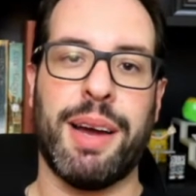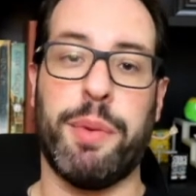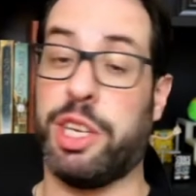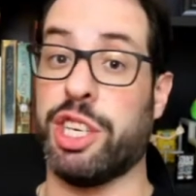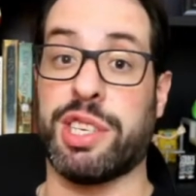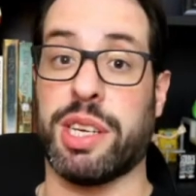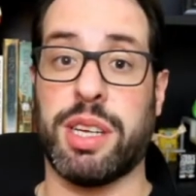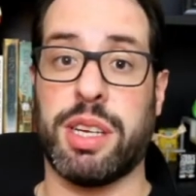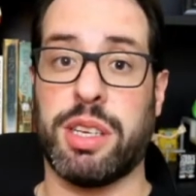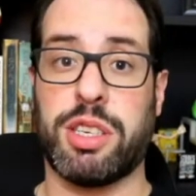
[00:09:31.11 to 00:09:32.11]
which is
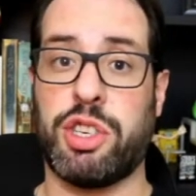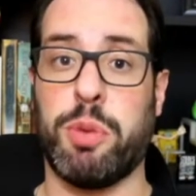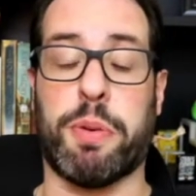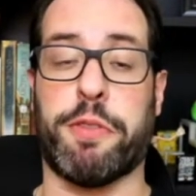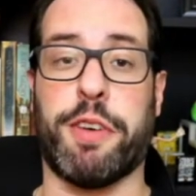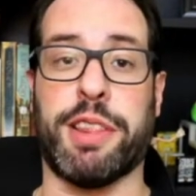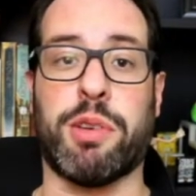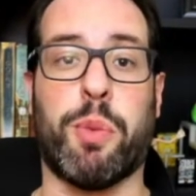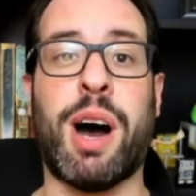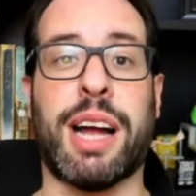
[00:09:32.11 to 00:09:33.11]
super fun
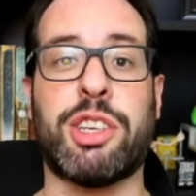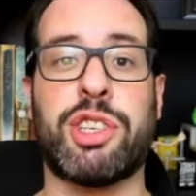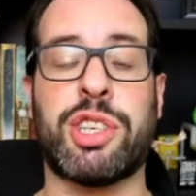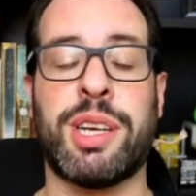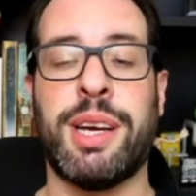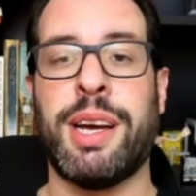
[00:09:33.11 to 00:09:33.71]
to watch